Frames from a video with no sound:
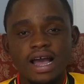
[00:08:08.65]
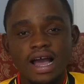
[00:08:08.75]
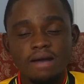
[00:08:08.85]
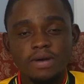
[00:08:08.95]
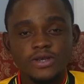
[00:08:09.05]

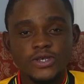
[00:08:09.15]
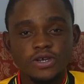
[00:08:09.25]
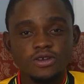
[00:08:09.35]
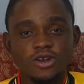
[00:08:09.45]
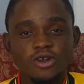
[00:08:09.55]
about
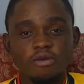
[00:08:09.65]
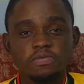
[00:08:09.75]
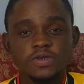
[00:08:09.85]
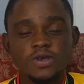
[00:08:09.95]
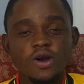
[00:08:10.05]
Jurgen
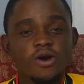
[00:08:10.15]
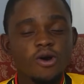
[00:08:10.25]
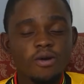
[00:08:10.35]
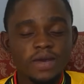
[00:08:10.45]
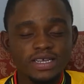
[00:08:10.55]
Klopp's
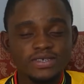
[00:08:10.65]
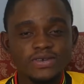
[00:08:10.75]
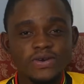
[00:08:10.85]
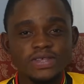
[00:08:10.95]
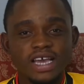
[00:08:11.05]
comments
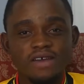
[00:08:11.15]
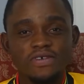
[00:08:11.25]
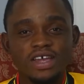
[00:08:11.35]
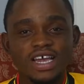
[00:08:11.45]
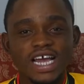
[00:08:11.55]
on the
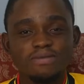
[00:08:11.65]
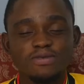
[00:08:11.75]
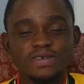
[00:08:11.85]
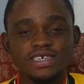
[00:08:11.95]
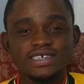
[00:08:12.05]
African Cup
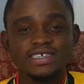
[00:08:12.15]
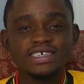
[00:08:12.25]
of Nations.